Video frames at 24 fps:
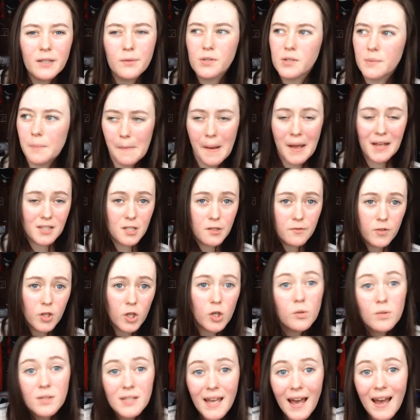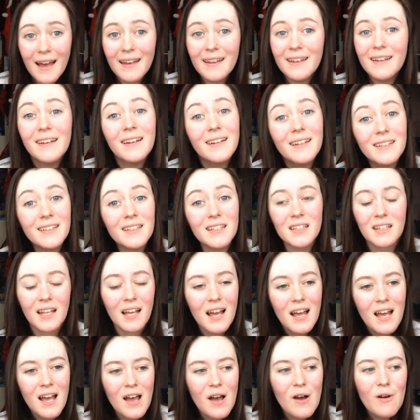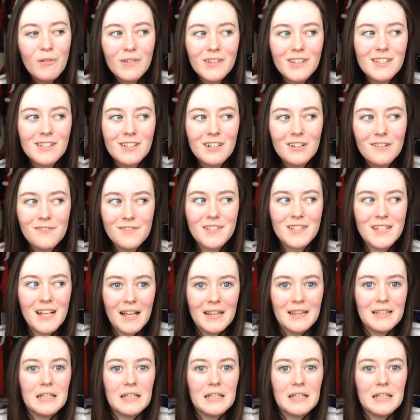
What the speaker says: Like there was a massive queue to get in, and when you're sort of